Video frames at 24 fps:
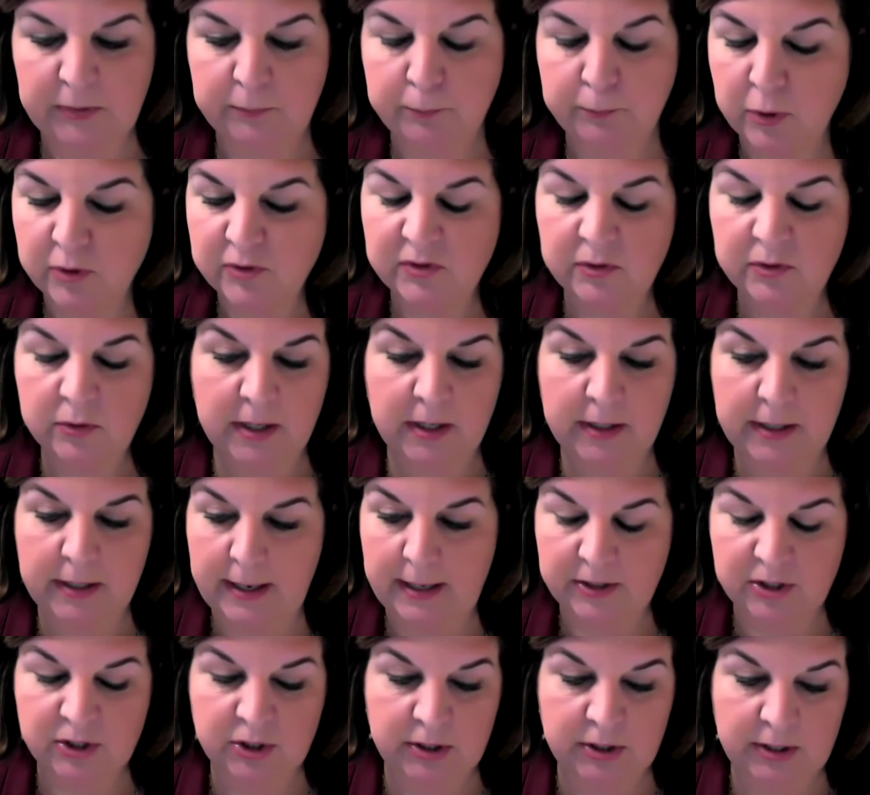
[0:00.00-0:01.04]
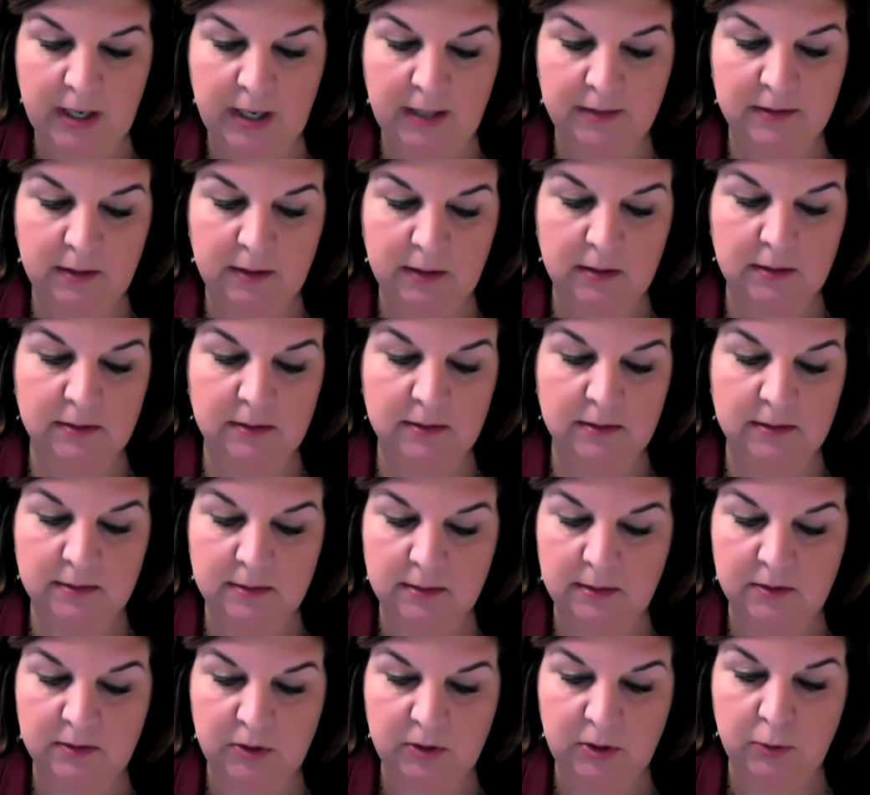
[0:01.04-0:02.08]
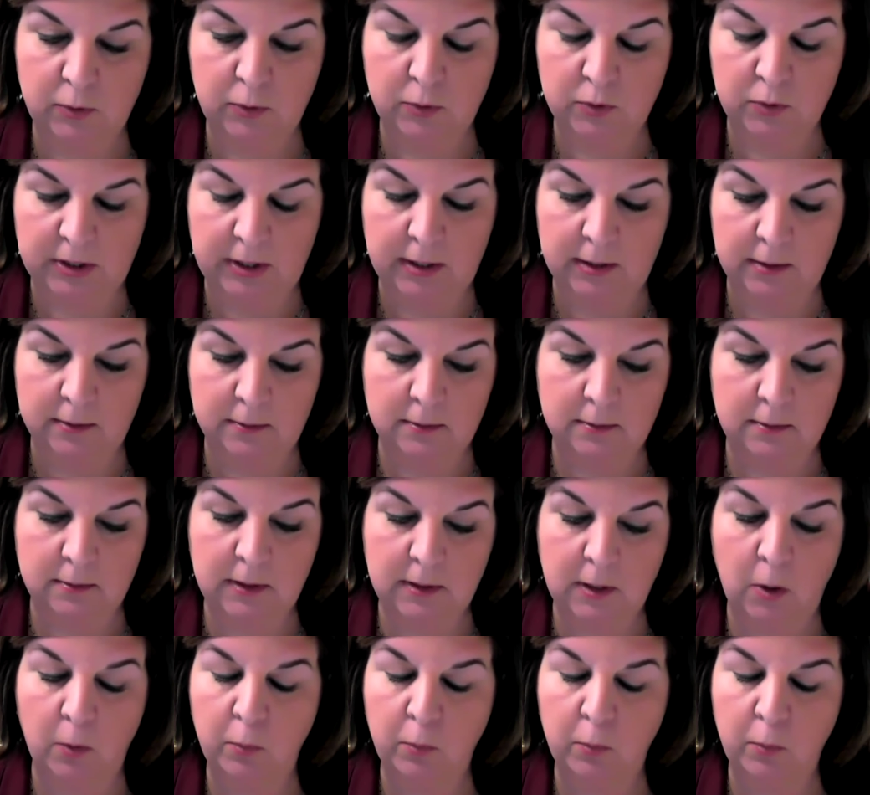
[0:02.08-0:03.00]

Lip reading: But personal connection, I think, is huge, and